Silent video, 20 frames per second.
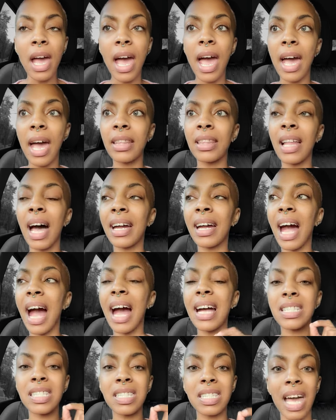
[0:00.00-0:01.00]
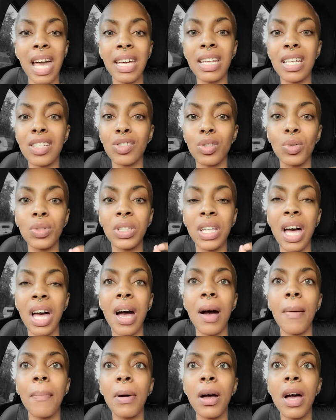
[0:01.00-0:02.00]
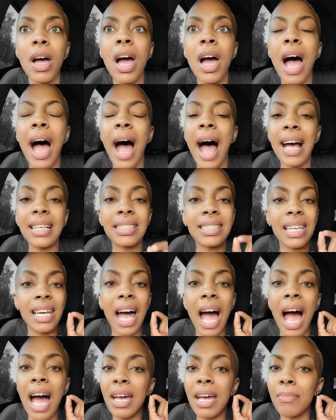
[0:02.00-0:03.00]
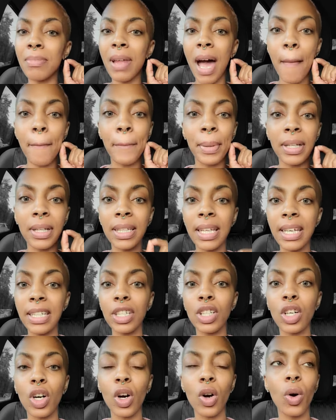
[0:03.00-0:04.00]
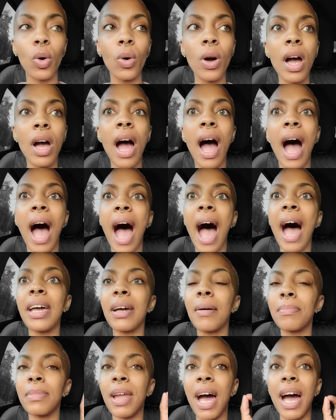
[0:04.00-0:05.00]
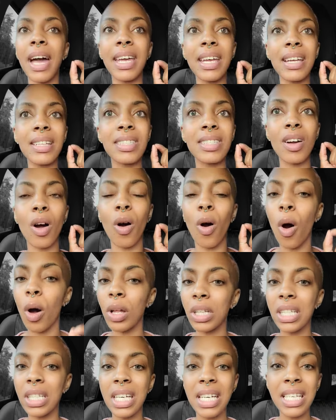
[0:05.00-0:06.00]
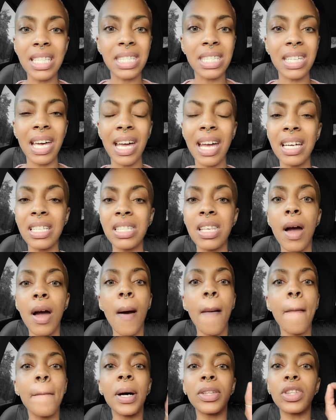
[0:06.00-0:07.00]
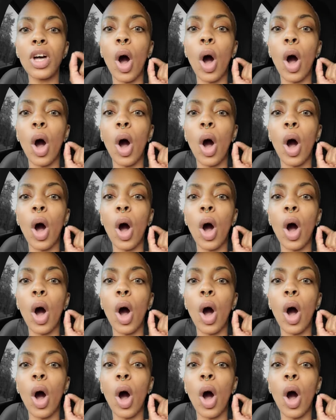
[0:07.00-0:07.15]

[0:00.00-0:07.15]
And like I stated to them, I said, I am not political. I am not into all of these things. But the